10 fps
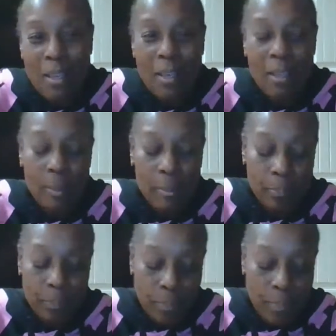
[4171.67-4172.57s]

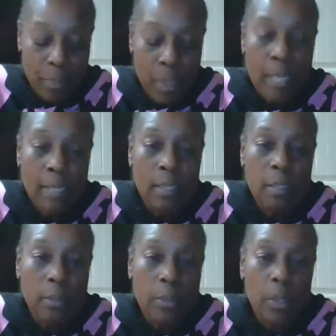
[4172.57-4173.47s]
Um, but I
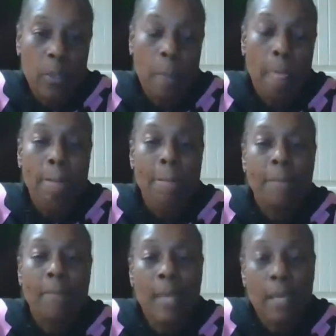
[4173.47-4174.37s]
think, you know,
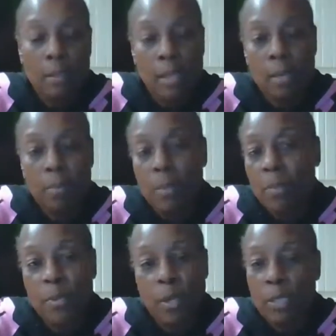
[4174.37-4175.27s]
that a lot of
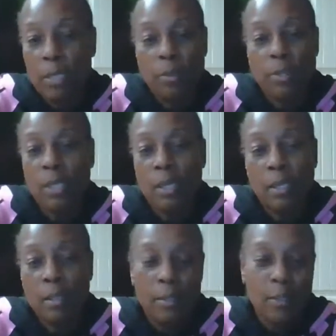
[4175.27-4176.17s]
people don't
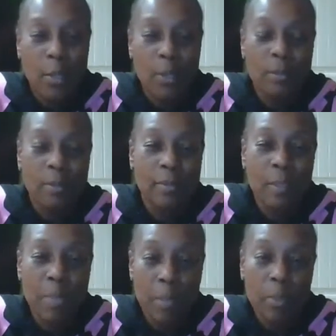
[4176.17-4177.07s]
understand, you know,
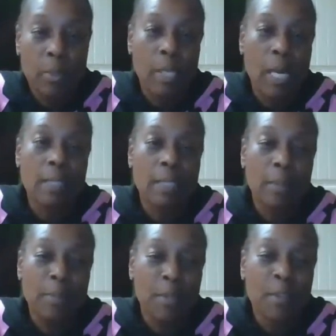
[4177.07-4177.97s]
the biblical
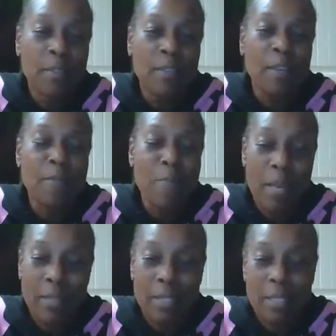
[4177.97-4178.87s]
concepts of
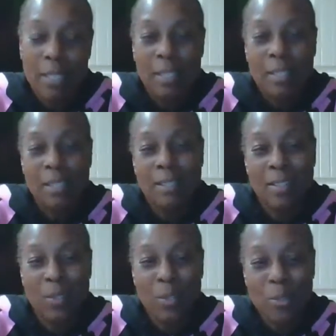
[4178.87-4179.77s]
marriage, and
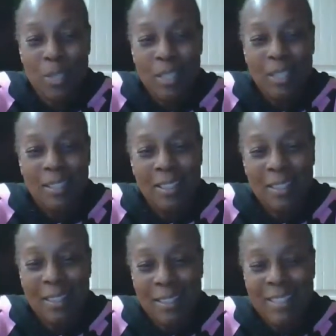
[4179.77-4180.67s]
so
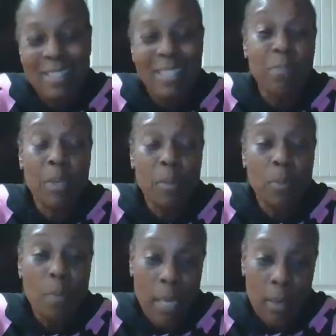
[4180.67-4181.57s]
and then
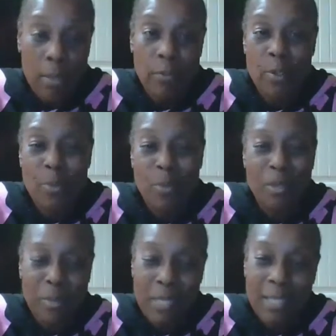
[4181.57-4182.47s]
people marry for the
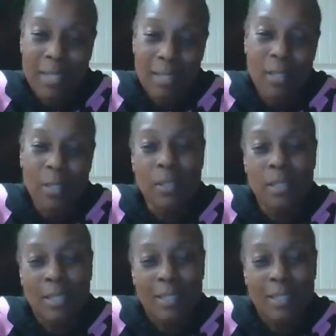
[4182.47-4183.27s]
wrong reasons too.